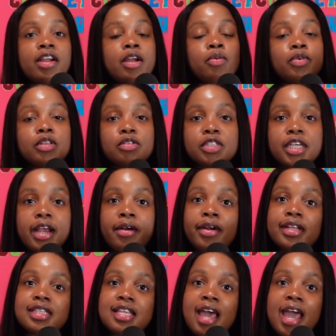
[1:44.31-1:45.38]
And when you share
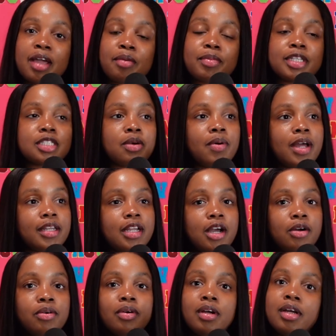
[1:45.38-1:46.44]
it, tag me so I
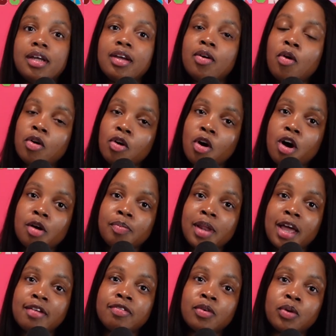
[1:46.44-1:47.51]
know on all
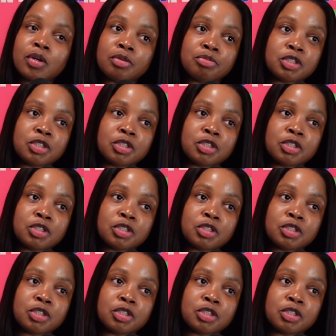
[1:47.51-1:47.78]
platforms.